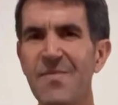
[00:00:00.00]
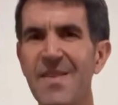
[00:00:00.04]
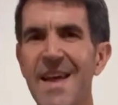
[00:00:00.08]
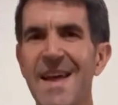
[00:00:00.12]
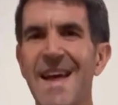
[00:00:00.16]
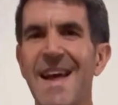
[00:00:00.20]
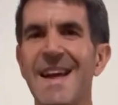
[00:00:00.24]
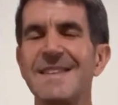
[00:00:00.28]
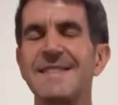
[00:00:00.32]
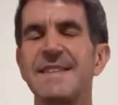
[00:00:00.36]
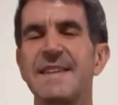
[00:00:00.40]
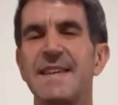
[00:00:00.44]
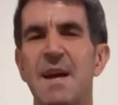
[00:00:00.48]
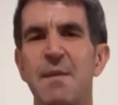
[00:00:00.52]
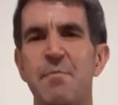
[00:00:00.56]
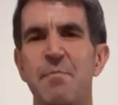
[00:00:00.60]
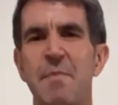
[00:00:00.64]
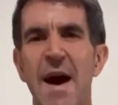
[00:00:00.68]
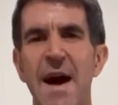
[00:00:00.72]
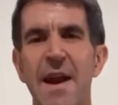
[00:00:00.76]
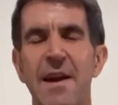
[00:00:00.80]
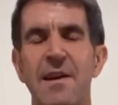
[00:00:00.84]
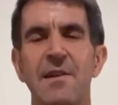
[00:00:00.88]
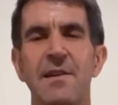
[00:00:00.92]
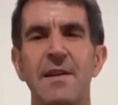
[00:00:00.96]
and to get
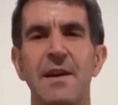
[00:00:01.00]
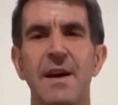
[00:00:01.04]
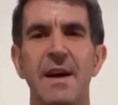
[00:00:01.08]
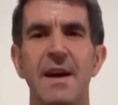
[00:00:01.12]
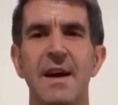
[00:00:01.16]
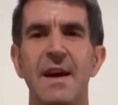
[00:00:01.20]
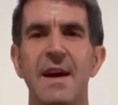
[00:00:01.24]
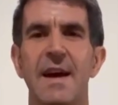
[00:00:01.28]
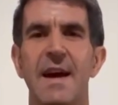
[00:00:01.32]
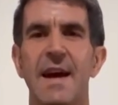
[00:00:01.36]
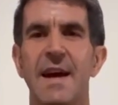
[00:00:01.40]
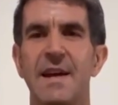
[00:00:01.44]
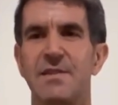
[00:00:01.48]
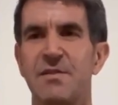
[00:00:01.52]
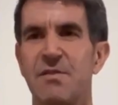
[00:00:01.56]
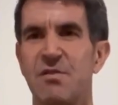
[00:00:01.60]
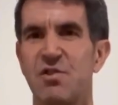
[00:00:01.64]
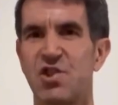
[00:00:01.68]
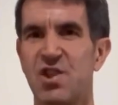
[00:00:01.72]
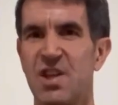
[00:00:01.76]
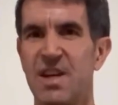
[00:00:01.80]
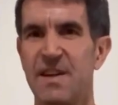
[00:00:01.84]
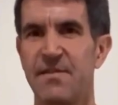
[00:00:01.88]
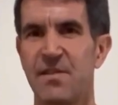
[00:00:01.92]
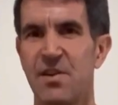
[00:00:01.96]
better and to
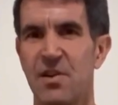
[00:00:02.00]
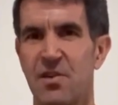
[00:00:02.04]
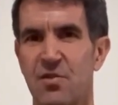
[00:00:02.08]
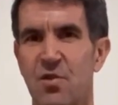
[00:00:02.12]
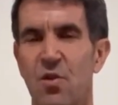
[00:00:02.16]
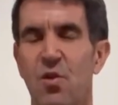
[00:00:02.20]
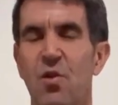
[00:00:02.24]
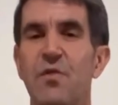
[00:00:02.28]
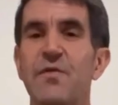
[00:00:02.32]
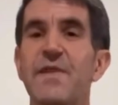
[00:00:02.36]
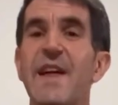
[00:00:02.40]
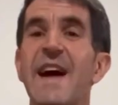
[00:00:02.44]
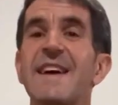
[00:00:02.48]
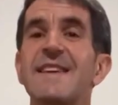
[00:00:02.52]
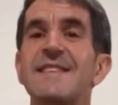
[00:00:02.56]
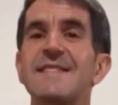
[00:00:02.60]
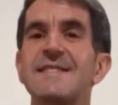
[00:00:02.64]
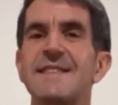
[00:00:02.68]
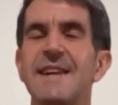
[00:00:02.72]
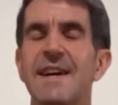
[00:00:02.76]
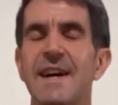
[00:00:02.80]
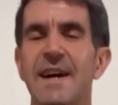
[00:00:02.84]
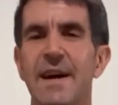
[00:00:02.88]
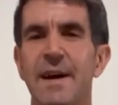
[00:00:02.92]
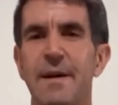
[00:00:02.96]
achieve your goal
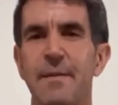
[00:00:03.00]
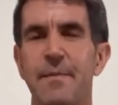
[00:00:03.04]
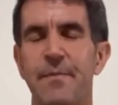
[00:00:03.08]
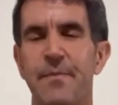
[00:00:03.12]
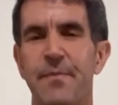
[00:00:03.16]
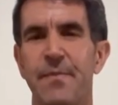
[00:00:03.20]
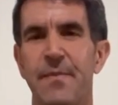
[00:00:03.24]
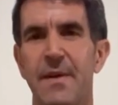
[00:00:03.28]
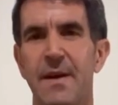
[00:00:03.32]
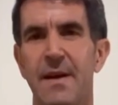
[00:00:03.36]
next time.